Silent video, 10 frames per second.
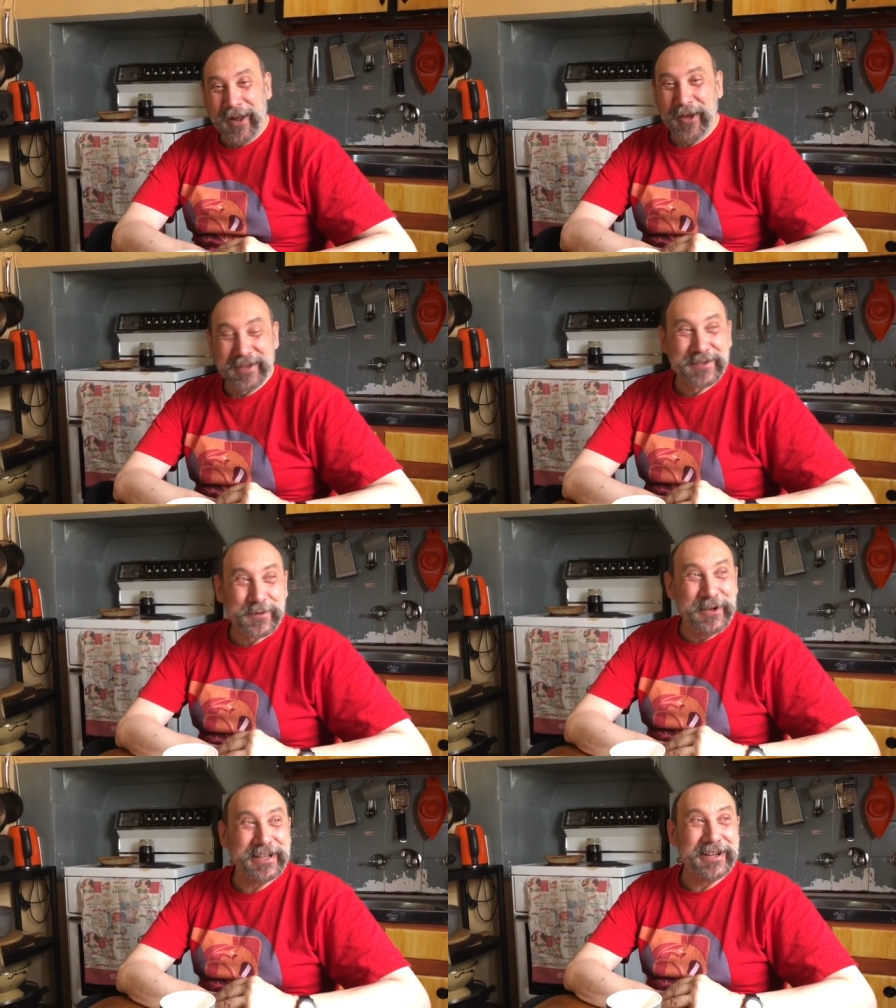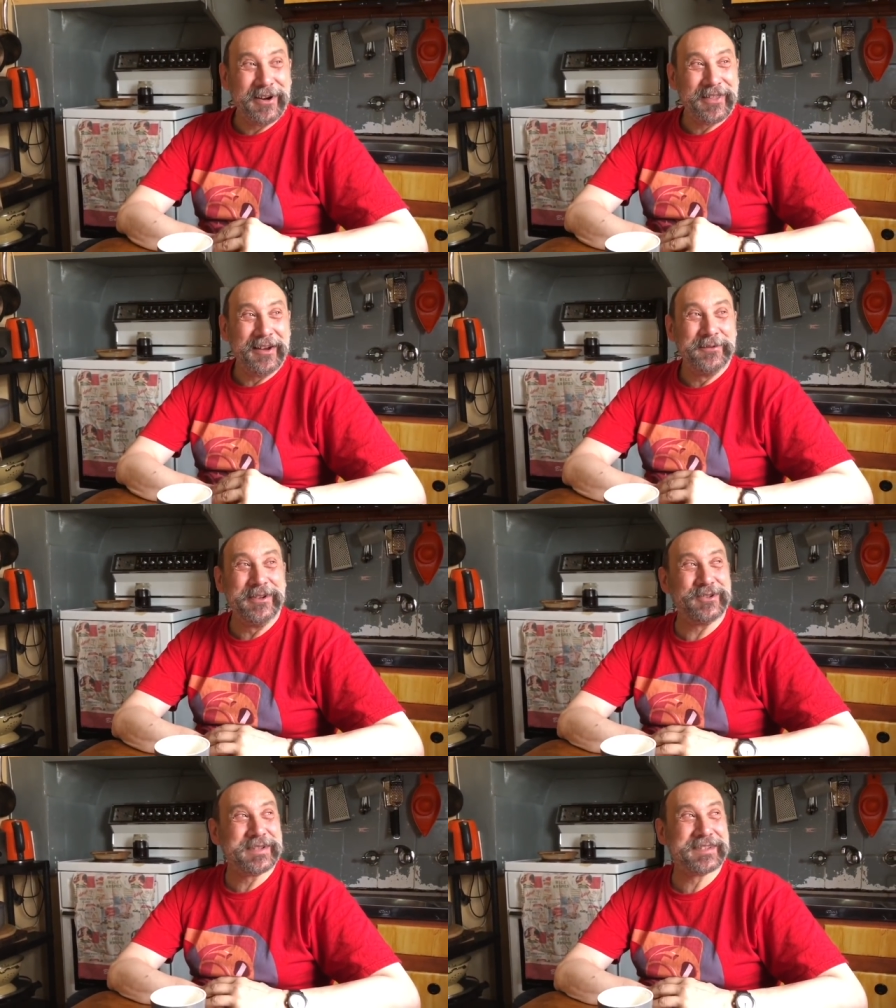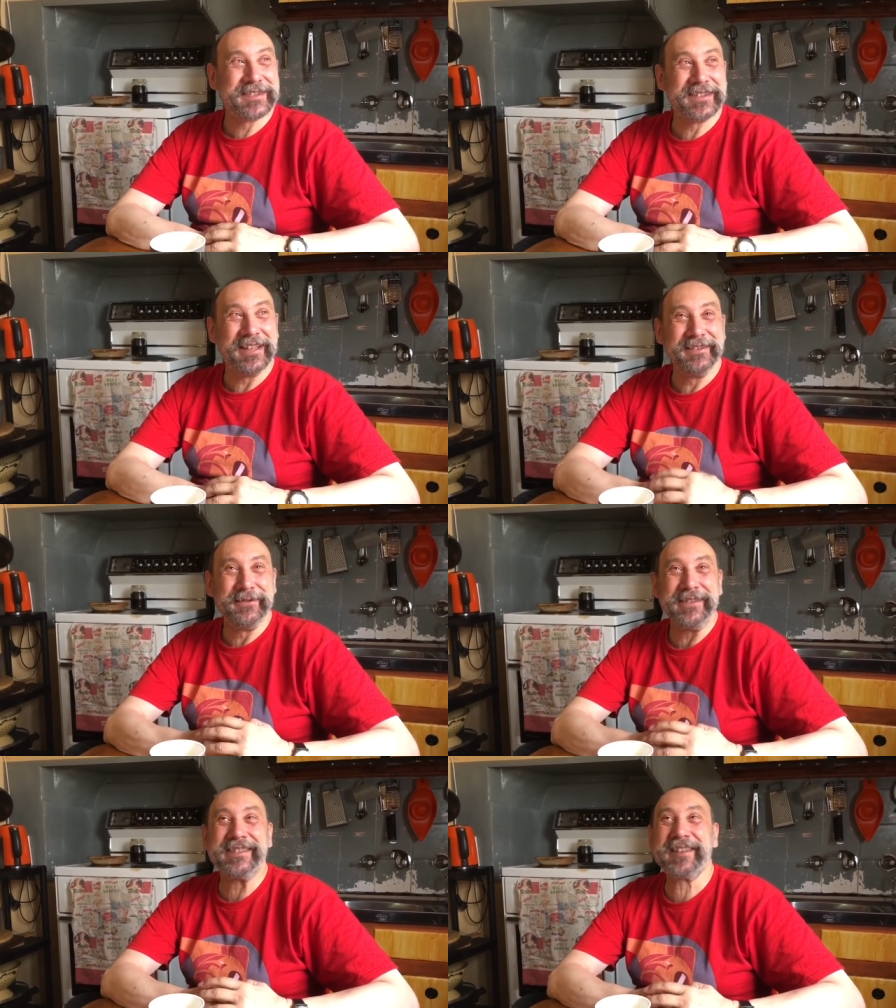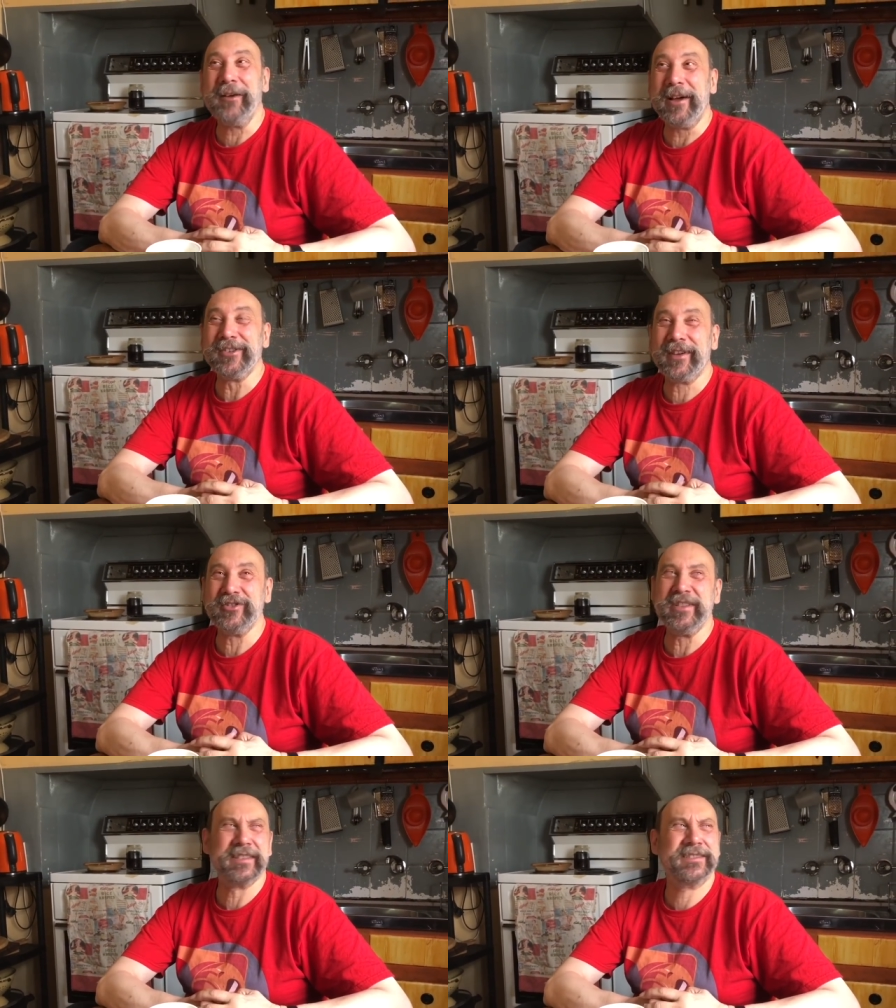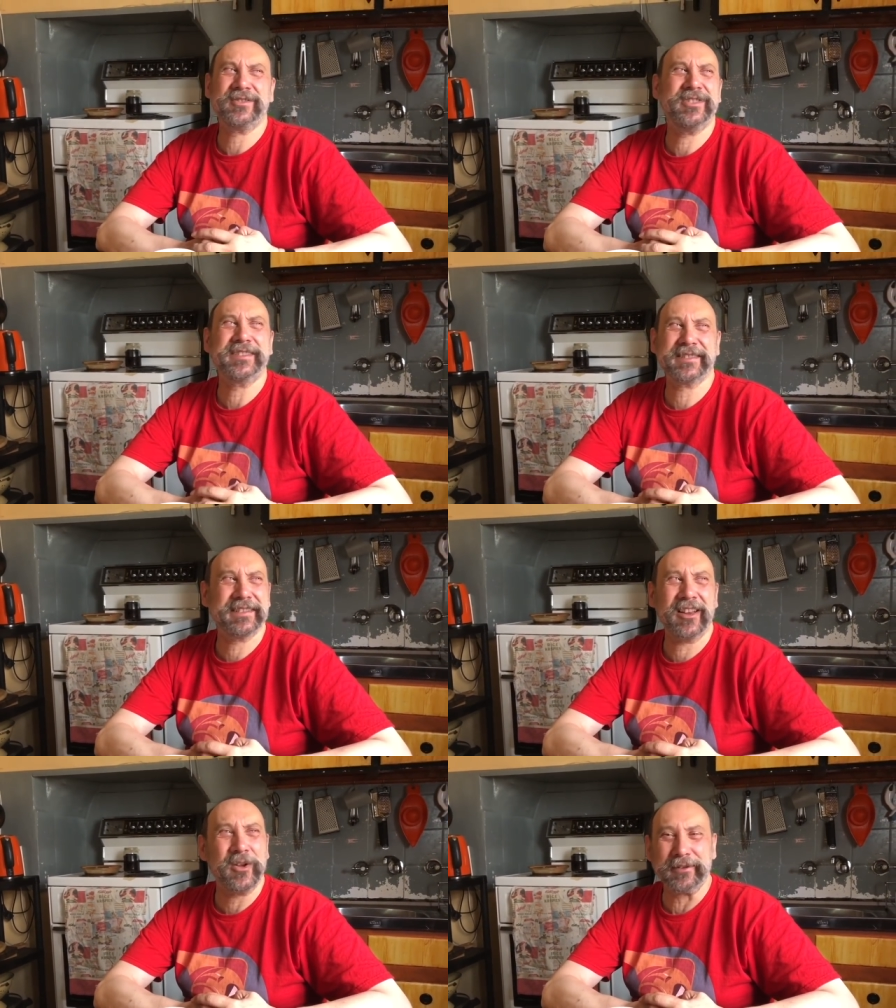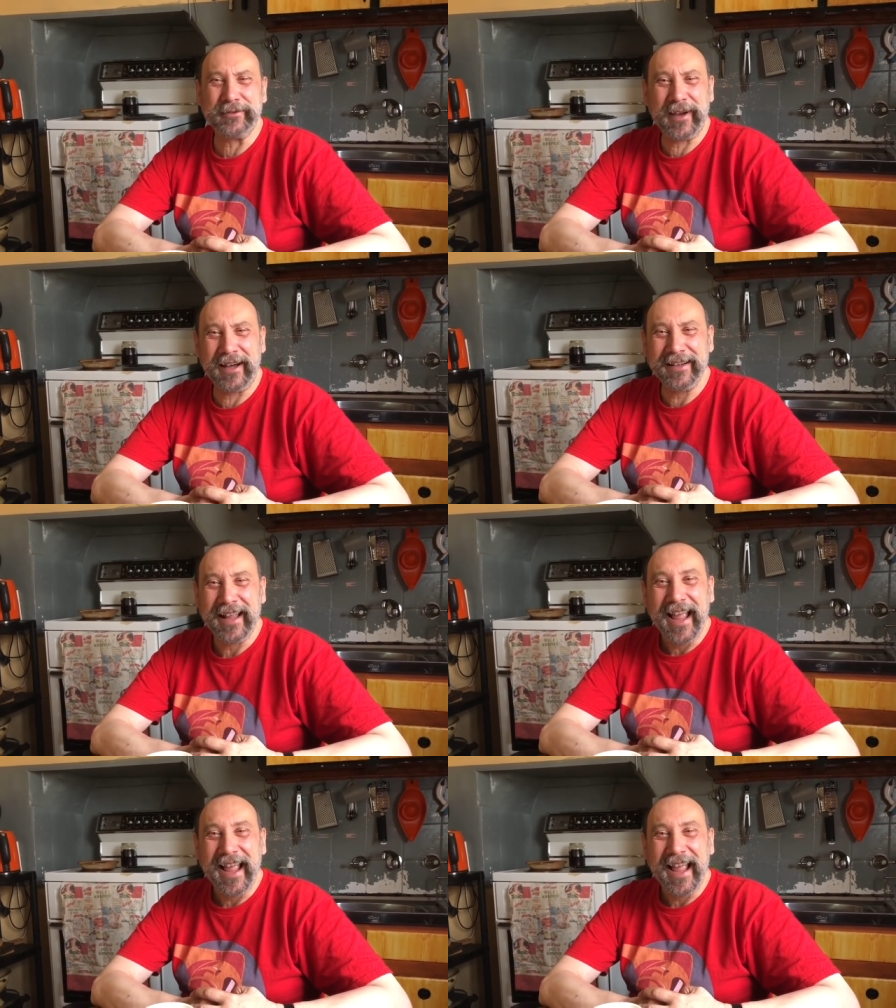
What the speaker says: While I was working on that, which was... It's so much fun. She's a lot of fun.